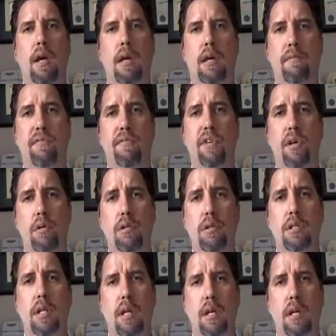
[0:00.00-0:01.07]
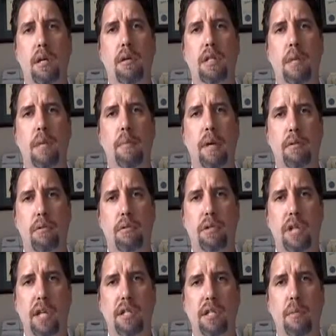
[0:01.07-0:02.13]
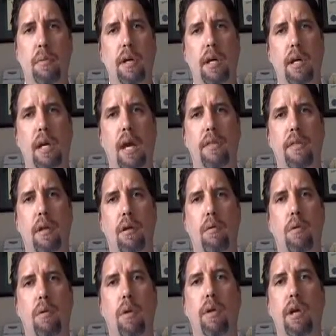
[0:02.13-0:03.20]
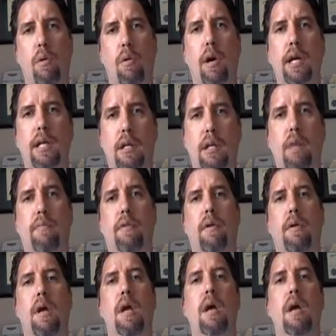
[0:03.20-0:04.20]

confused, and they use them interchangeably, and they're really quite different.